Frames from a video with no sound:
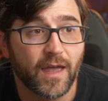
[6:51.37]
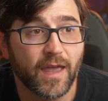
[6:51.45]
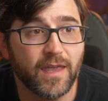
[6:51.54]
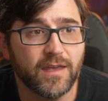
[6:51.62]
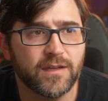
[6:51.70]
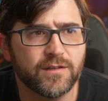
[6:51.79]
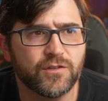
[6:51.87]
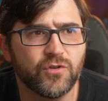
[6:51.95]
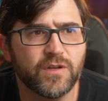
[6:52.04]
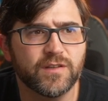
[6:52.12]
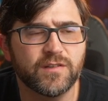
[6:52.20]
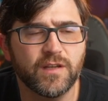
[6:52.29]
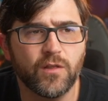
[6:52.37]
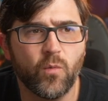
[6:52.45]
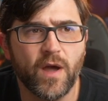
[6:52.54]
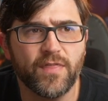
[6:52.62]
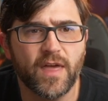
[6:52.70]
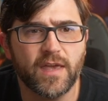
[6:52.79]
And you can see the
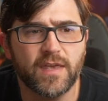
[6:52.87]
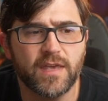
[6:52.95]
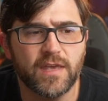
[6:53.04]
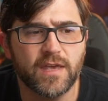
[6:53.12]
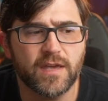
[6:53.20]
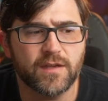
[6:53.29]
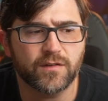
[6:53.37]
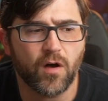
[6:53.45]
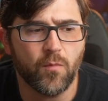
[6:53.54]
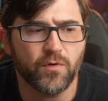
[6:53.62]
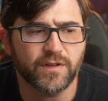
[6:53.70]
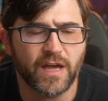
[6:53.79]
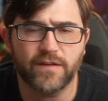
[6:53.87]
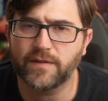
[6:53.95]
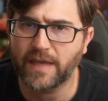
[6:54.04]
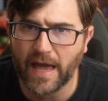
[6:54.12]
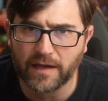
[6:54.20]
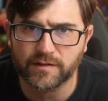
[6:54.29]
way that he is almost kind of
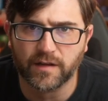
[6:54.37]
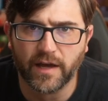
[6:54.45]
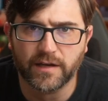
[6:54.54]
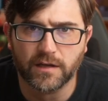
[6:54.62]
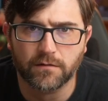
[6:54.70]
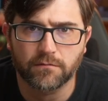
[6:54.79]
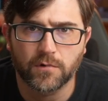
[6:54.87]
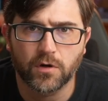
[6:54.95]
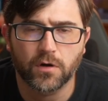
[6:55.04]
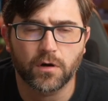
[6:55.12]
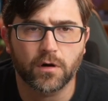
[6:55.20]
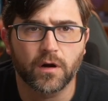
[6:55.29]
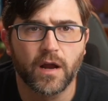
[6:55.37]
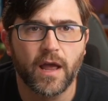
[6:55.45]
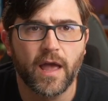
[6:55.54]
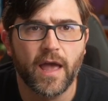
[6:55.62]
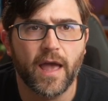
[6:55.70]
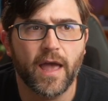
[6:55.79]
gaslighting her
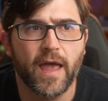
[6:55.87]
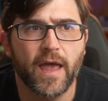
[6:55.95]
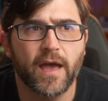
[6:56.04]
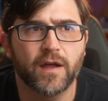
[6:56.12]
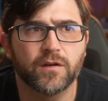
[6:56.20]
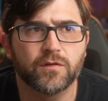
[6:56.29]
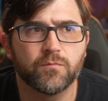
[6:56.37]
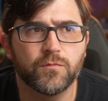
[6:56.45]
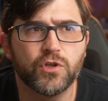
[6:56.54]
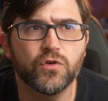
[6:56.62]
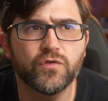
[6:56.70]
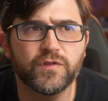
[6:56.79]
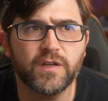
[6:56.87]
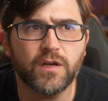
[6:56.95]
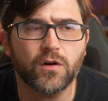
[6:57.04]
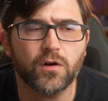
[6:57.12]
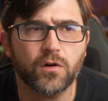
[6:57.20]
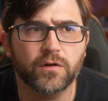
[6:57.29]
and
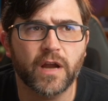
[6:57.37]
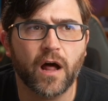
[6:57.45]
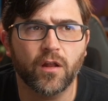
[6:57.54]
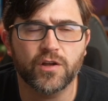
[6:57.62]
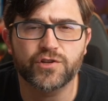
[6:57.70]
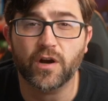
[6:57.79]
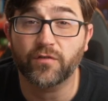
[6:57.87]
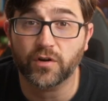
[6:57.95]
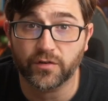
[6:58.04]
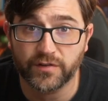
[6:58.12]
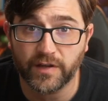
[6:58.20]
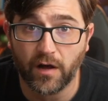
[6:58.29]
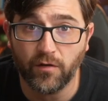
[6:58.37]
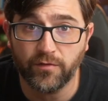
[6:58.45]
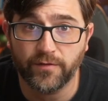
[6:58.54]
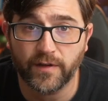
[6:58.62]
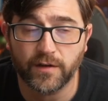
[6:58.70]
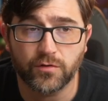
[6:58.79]
using her knowledge of
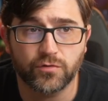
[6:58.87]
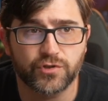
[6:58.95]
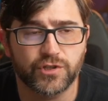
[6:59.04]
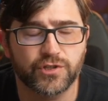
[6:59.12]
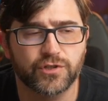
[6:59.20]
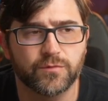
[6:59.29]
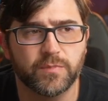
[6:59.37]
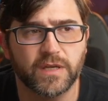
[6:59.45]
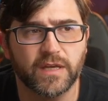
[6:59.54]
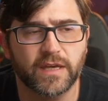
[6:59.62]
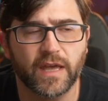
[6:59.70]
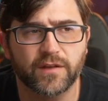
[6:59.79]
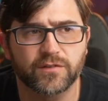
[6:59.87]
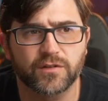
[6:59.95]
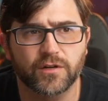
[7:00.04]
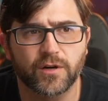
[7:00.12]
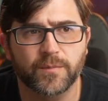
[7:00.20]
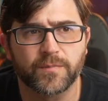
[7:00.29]
herself and who she should be
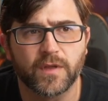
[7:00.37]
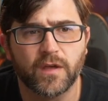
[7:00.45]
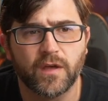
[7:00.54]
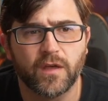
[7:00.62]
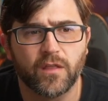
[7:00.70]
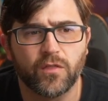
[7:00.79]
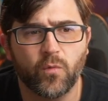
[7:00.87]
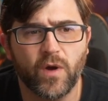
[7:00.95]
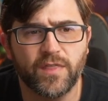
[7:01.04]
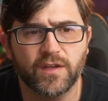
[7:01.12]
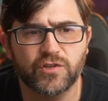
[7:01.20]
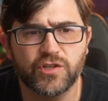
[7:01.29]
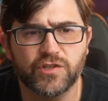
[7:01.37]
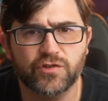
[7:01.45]
against her. The way that she's